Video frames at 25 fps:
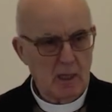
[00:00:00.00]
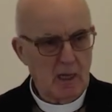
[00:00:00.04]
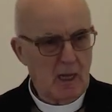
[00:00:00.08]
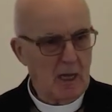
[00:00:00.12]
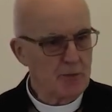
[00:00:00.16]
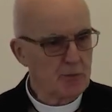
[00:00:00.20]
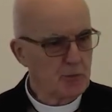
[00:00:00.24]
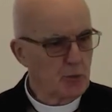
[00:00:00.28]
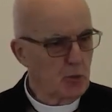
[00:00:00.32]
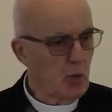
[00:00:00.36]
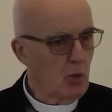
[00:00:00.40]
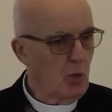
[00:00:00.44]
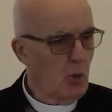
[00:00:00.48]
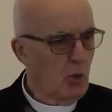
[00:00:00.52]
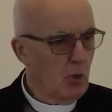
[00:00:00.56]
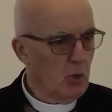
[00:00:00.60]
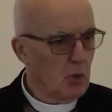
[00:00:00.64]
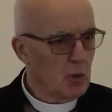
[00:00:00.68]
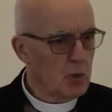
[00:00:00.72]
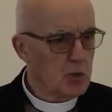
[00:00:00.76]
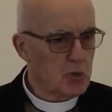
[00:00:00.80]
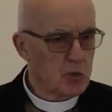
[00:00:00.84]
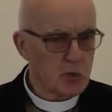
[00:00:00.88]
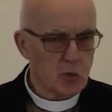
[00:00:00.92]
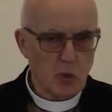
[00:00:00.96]
and
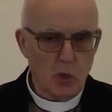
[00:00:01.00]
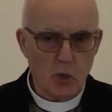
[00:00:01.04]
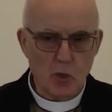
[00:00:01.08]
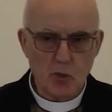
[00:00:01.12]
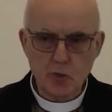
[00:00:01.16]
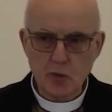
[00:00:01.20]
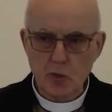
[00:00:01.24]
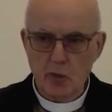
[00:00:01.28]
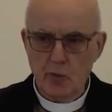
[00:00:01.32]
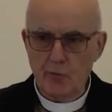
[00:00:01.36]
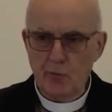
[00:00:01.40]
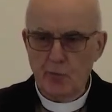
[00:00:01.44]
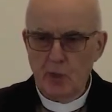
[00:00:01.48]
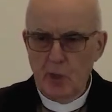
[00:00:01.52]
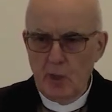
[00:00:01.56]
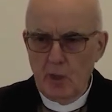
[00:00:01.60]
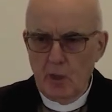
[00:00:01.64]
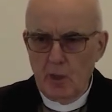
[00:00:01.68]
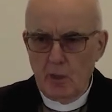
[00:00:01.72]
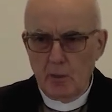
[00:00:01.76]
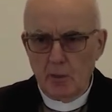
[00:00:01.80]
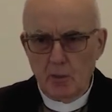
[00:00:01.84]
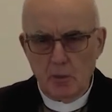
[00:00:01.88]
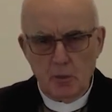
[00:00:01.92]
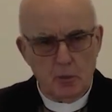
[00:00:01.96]
all sorts of
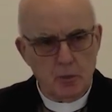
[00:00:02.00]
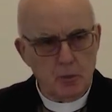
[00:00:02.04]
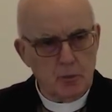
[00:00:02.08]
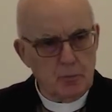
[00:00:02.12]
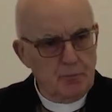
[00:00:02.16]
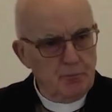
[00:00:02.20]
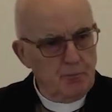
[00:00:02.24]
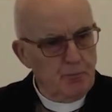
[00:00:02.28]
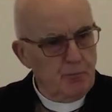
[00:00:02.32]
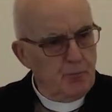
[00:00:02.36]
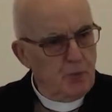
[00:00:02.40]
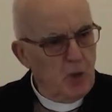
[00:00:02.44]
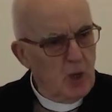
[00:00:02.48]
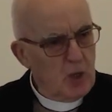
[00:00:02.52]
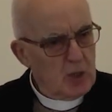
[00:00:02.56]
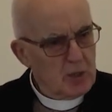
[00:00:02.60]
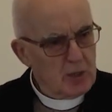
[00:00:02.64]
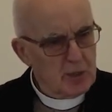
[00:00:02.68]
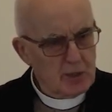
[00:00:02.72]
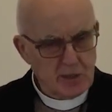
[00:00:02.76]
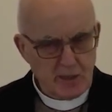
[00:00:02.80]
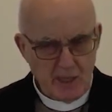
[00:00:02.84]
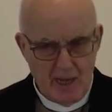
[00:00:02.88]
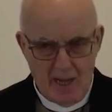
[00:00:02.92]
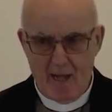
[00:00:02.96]

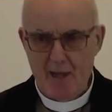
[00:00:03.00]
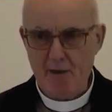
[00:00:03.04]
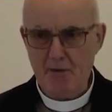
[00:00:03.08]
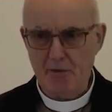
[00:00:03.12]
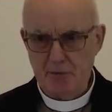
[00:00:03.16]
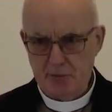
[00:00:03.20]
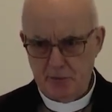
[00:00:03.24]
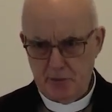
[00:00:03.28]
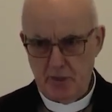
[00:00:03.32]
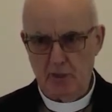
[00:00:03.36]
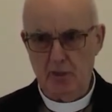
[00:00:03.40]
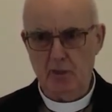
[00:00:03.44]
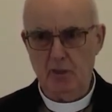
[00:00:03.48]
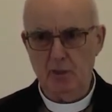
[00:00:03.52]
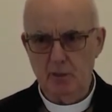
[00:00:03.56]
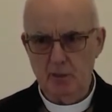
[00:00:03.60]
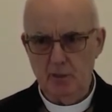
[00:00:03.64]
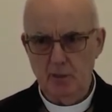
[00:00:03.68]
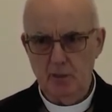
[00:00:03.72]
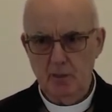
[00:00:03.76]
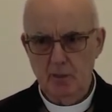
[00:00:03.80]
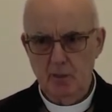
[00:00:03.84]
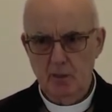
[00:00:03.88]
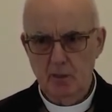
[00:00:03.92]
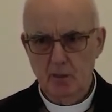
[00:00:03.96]
vulgarity